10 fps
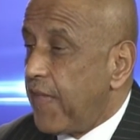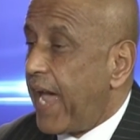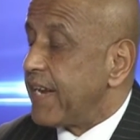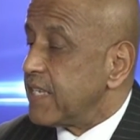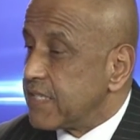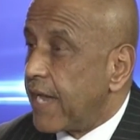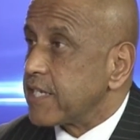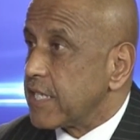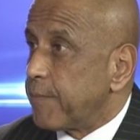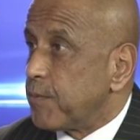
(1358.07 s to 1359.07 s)
That is
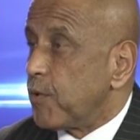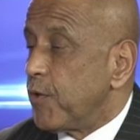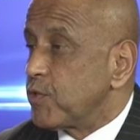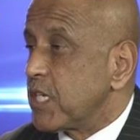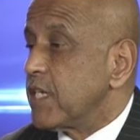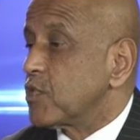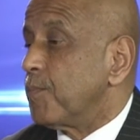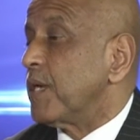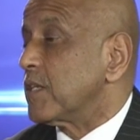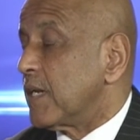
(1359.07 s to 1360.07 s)
not acceptable. Those kids
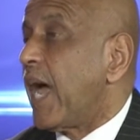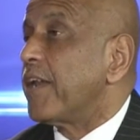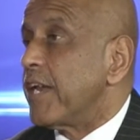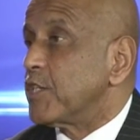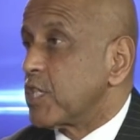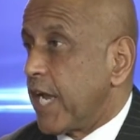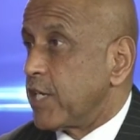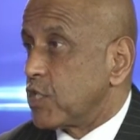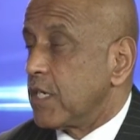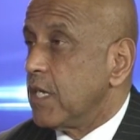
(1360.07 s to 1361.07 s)
are being denied an
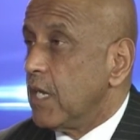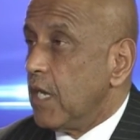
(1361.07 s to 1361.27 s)
education.